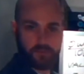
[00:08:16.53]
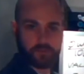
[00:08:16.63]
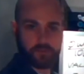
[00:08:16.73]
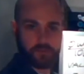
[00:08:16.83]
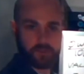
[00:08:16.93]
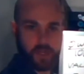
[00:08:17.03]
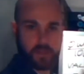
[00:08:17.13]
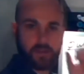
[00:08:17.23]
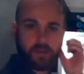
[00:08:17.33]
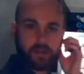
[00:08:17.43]

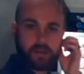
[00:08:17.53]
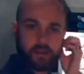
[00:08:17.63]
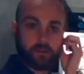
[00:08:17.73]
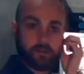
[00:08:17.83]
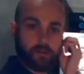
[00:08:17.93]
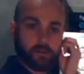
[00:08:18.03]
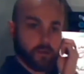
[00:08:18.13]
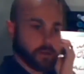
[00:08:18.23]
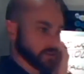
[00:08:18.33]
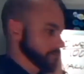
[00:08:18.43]
50% in a reverse
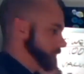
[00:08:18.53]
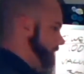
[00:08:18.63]
mortgage.